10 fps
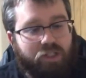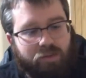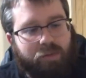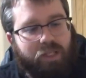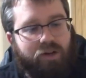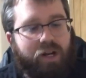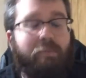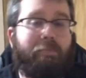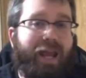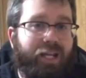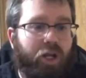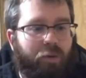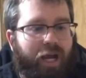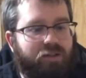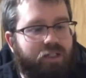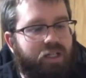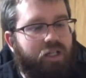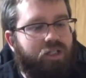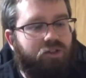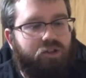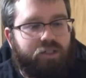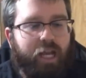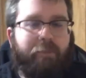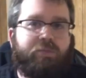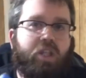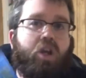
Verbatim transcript: because sometimes internet may go out, so there's that.